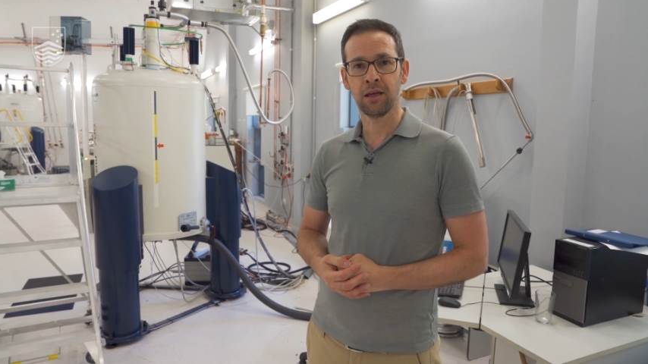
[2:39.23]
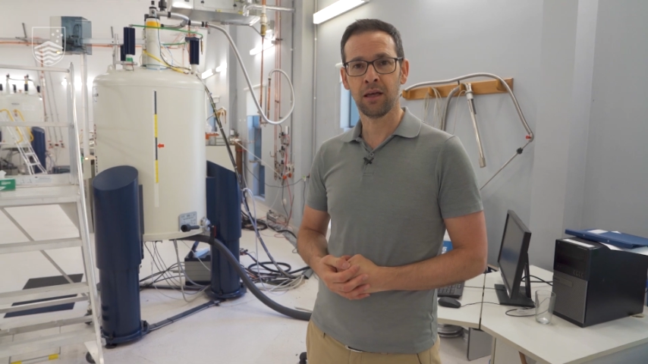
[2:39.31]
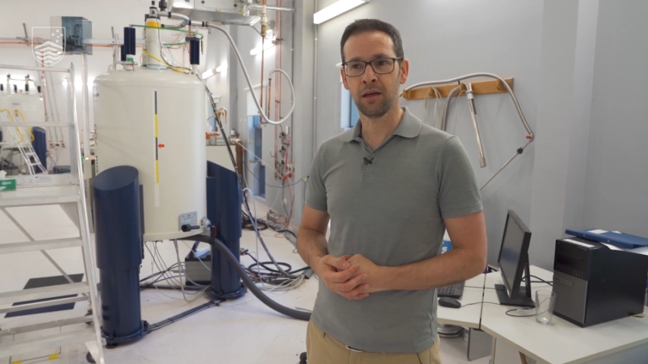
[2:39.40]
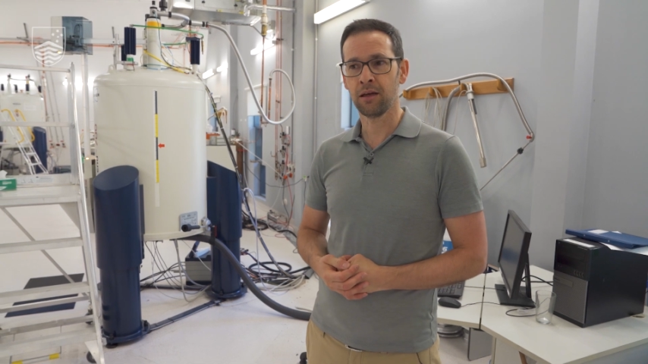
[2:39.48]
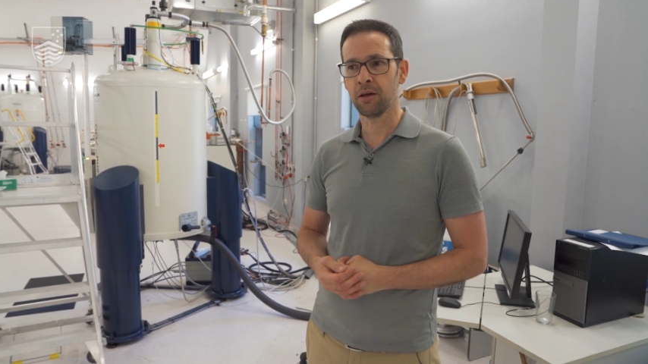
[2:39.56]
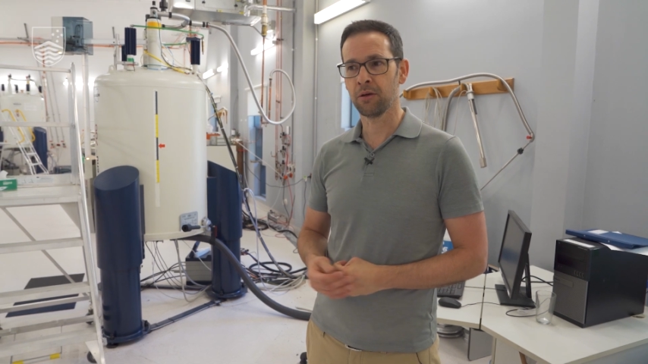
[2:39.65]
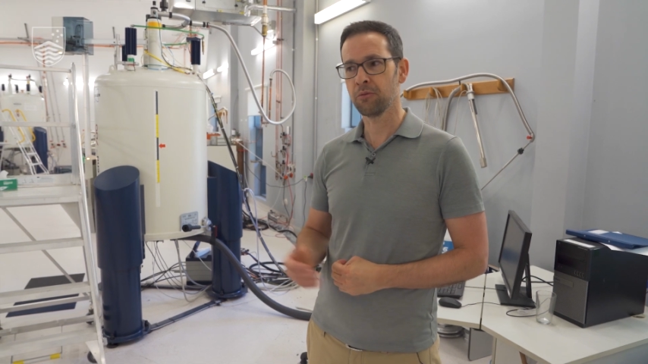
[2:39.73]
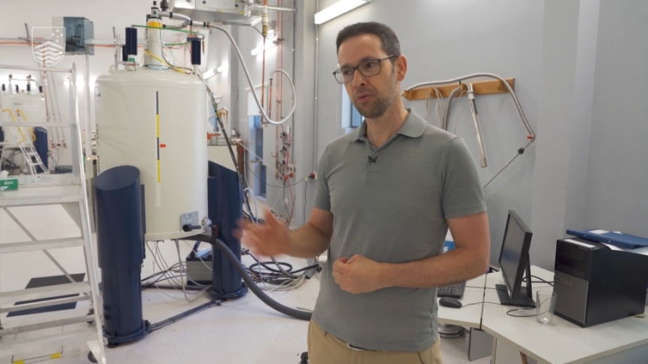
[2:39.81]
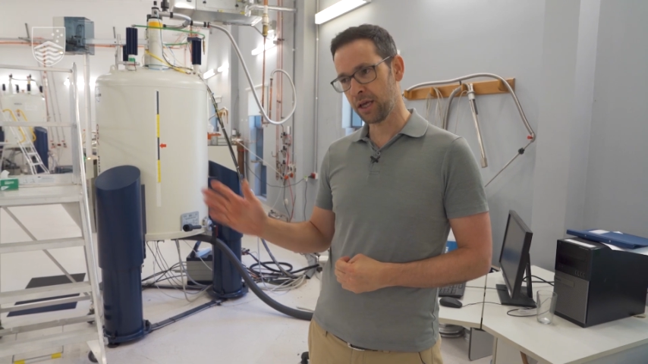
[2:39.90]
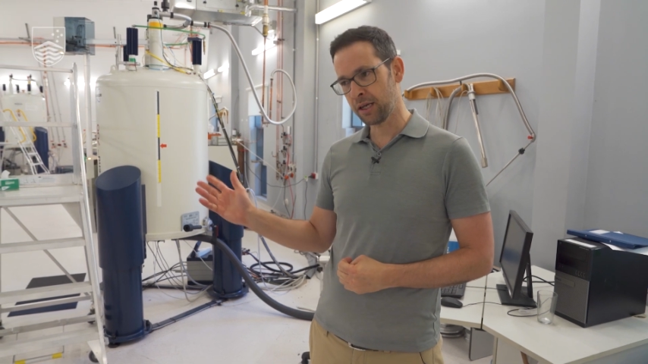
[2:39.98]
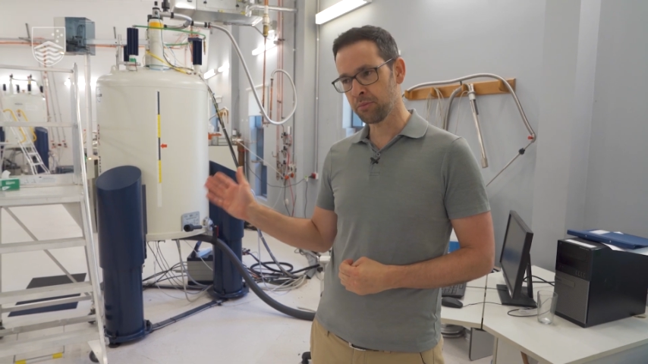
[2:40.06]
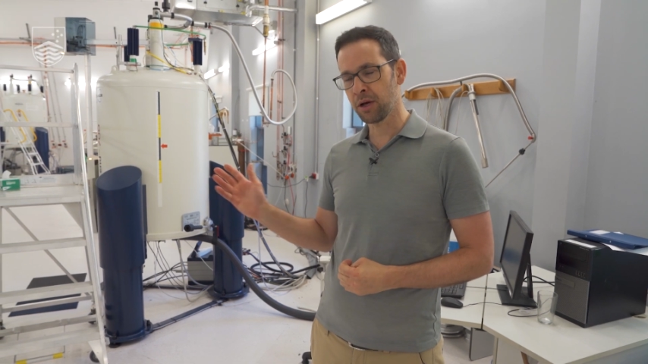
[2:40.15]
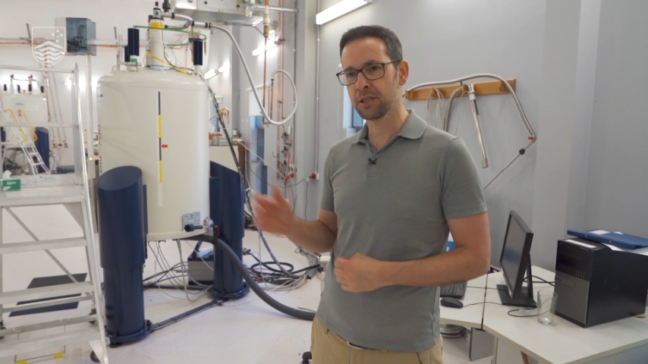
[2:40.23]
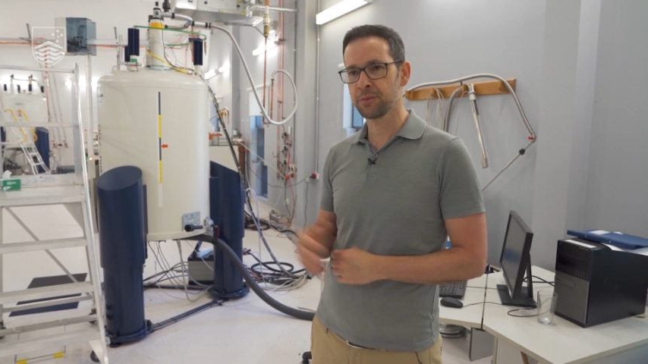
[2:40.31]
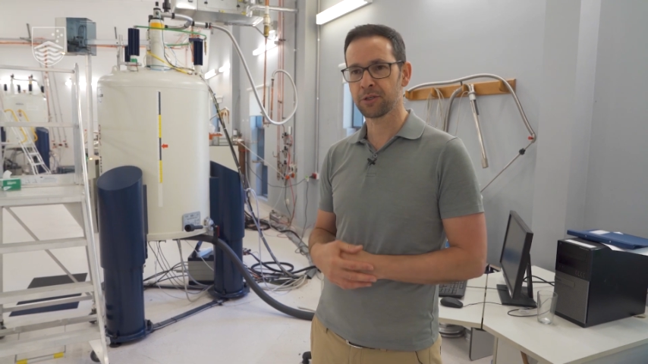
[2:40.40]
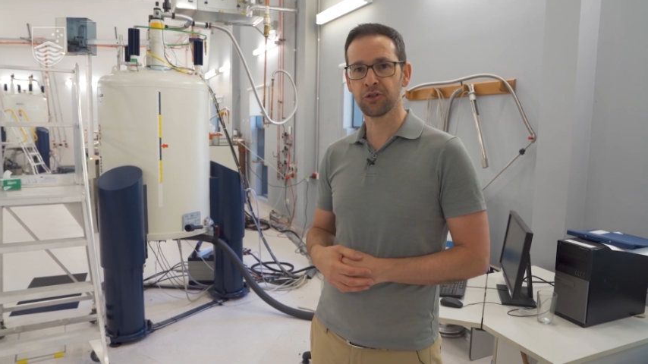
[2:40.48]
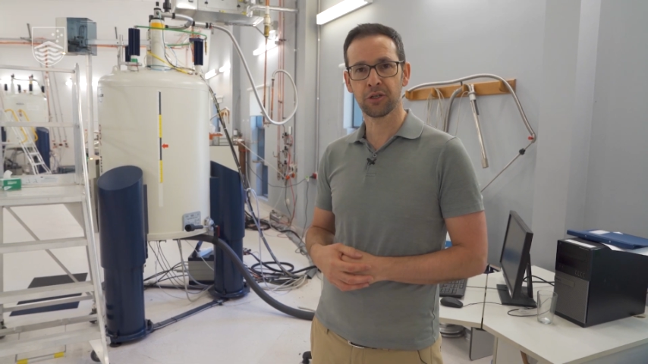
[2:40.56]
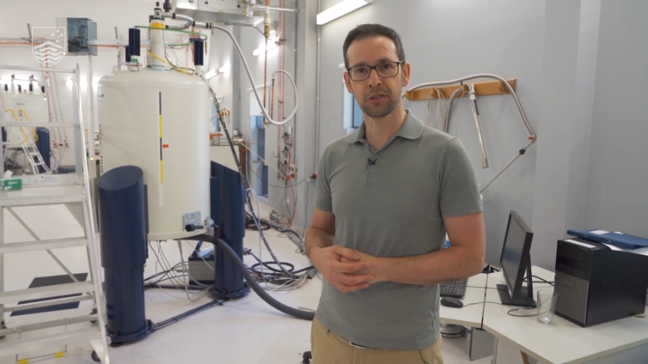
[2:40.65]
NMR
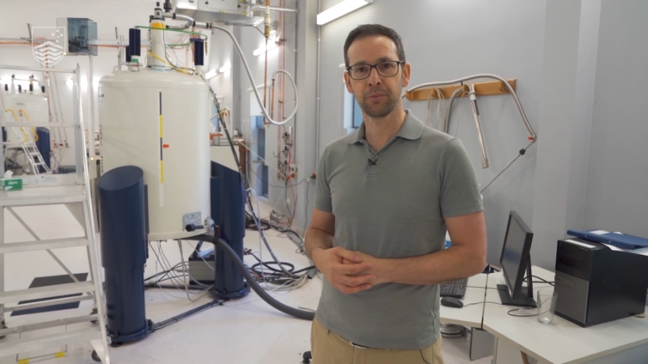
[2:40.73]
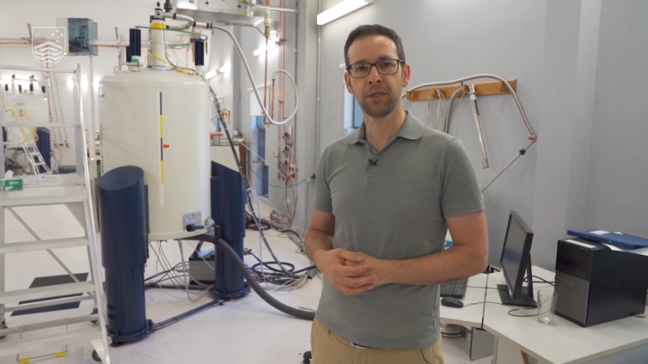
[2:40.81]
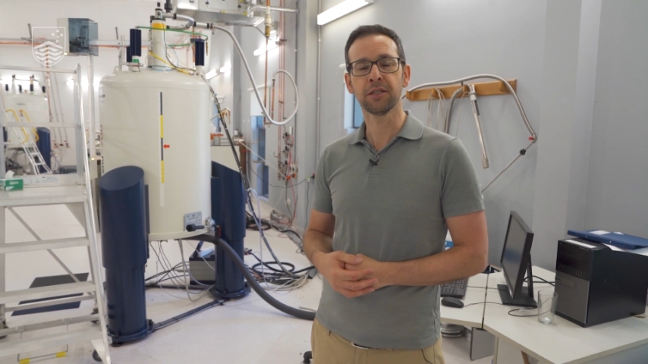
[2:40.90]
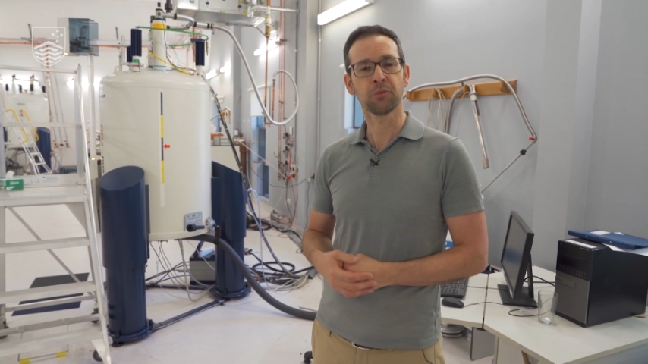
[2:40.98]
spectroscopy